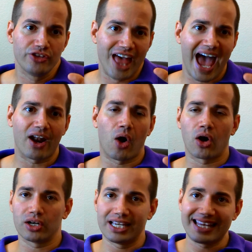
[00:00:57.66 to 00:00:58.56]
that
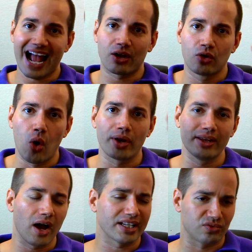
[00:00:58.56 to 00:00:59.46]
are in that
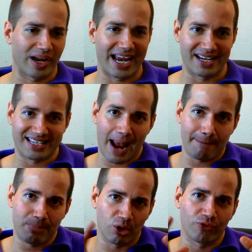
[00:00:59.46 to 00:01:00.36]
Goldilocks range,
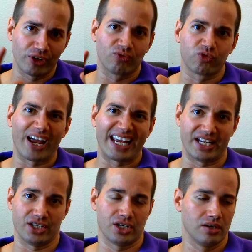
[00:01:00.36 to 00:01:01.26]
that perfect
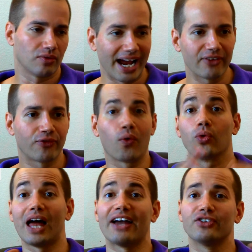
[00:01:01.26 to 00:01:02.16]
range, right,
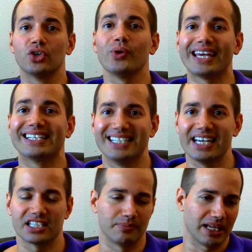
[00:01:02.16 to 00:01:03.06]
for life to
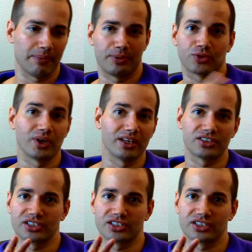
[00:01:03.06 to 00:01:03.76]
exist, meaning between the